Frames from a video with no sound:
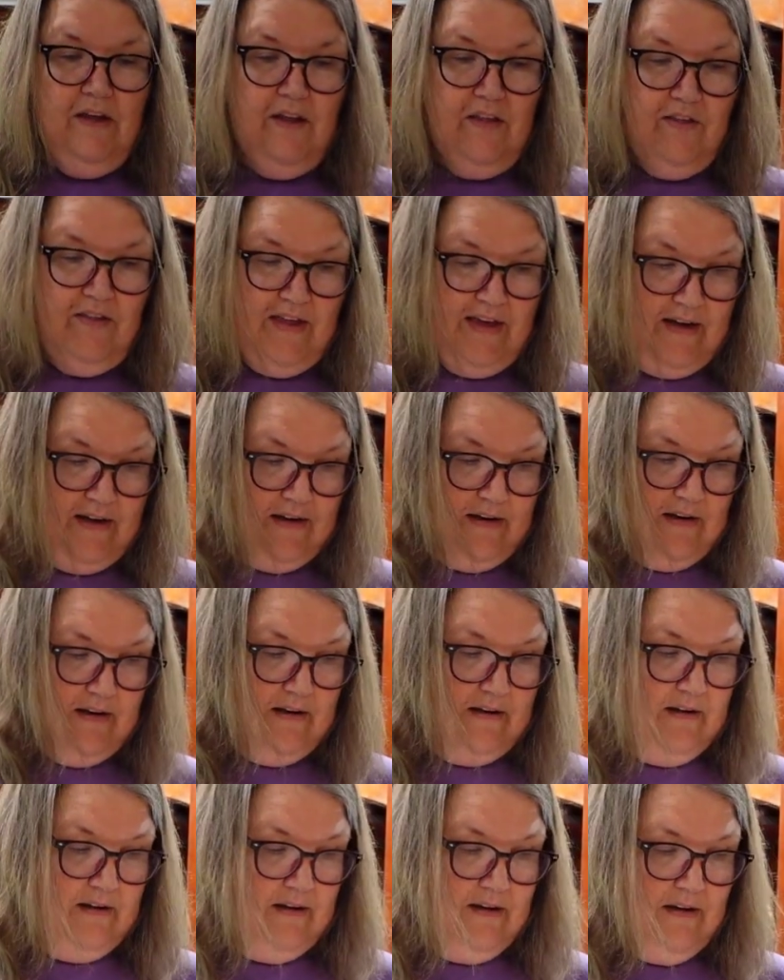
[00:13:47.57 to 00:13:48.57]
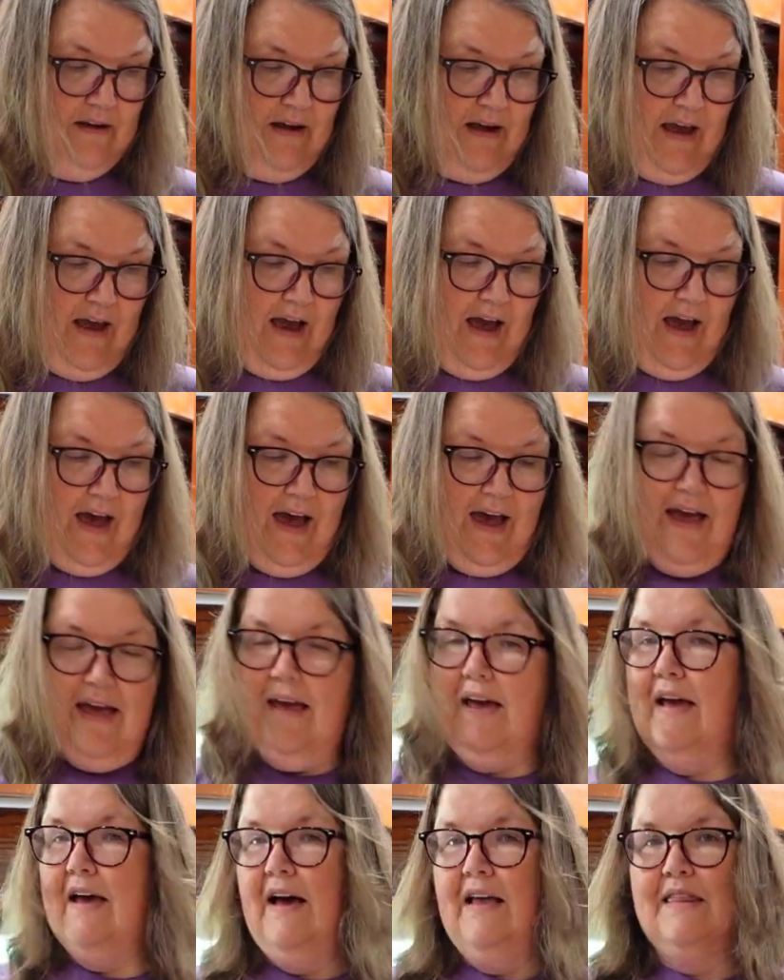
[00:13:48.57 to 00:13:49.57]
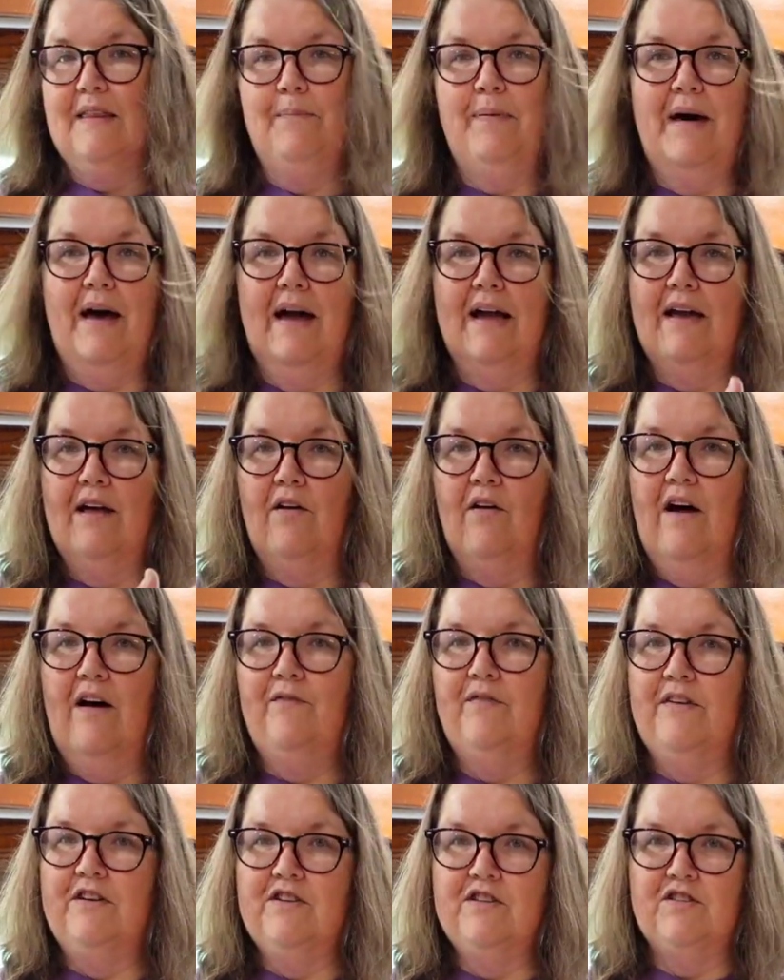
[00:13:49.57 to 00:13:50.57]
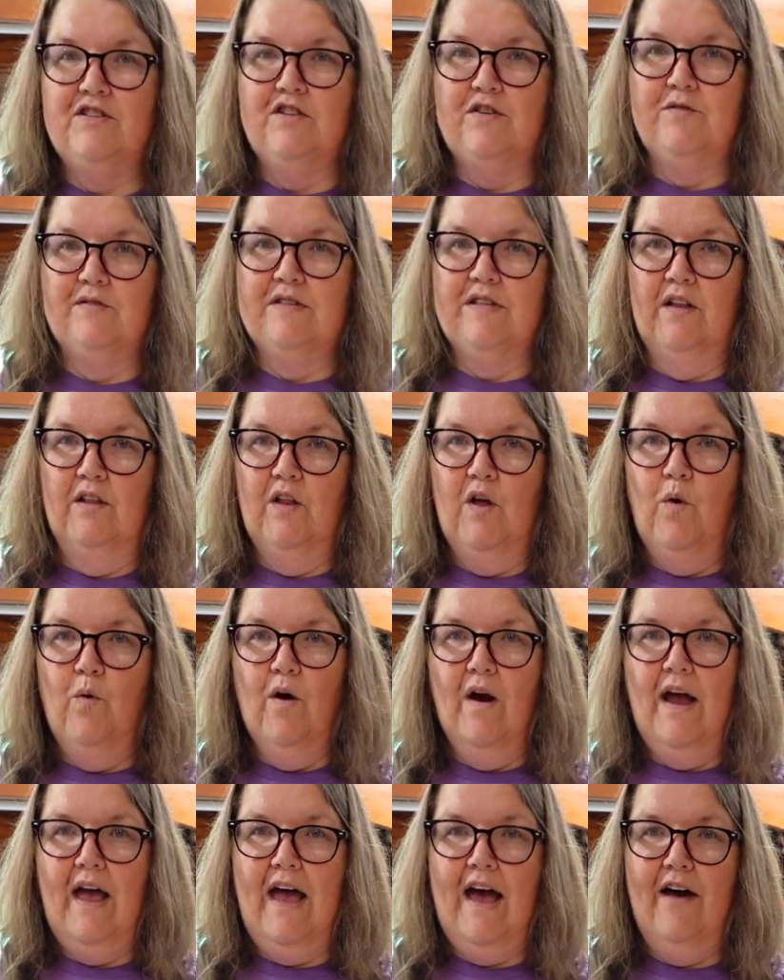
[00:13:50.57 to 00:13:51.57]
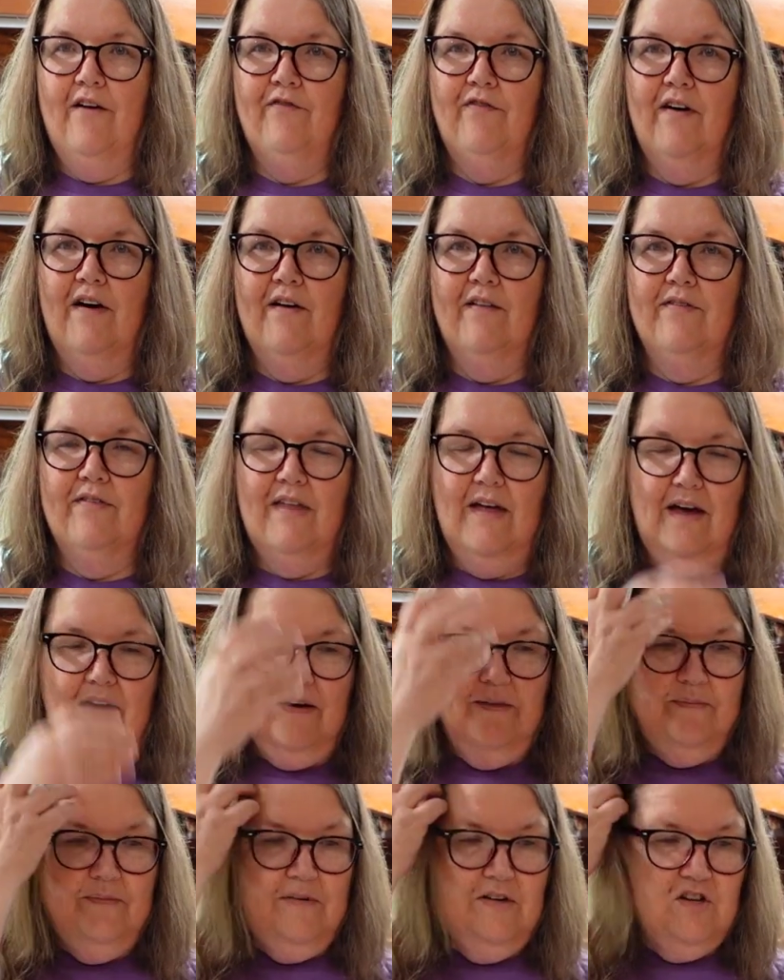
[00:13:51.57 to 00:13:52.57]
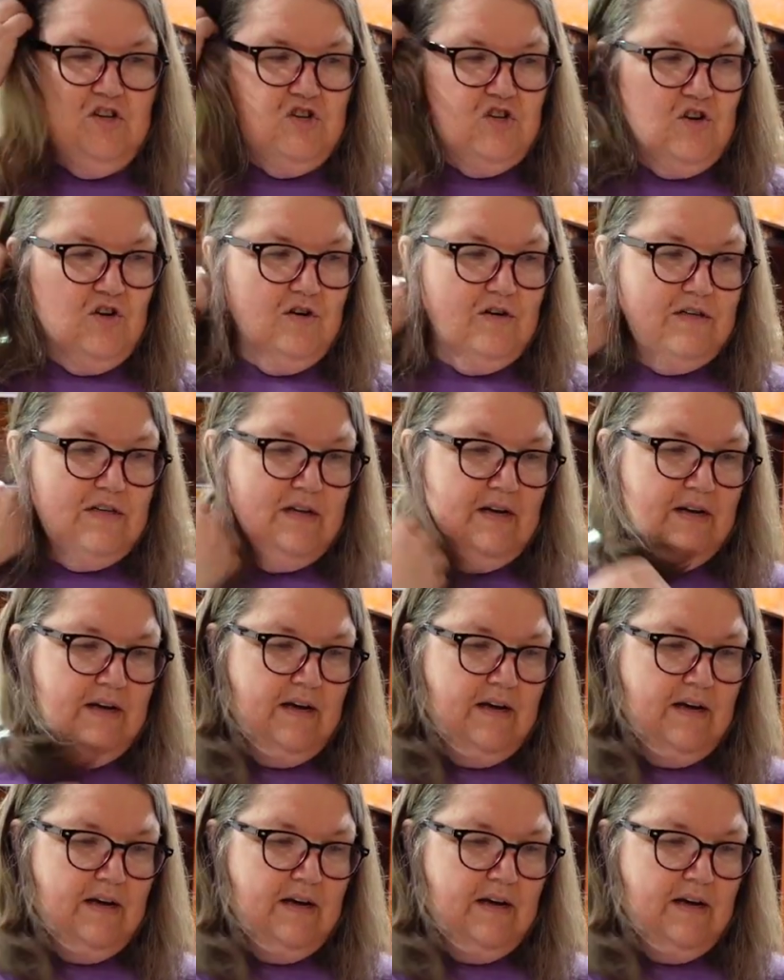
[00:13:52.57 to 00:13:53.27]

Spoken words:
then I cut the pocket off and just use the lower half of the shirt.